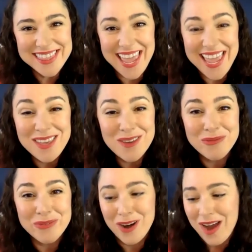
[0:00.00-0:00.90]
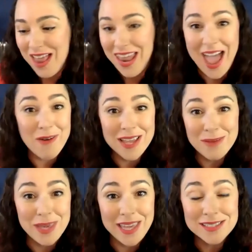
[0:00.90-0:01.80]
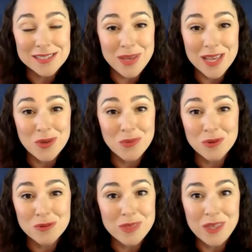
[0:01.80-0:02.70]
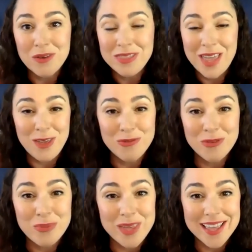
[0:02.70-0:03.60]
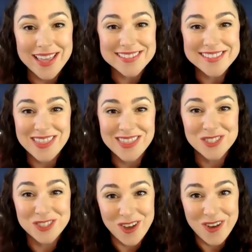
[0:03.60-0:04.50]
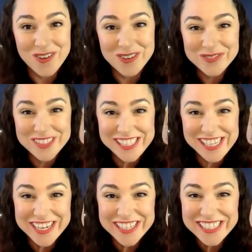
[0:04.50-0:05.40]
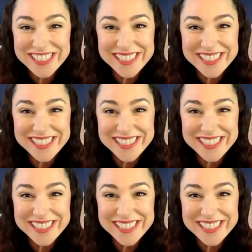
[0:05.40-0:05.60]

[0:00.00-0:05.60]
Thank you for allowing me to be in the rooms with you. Thank you for being a guest on the show. Cheers.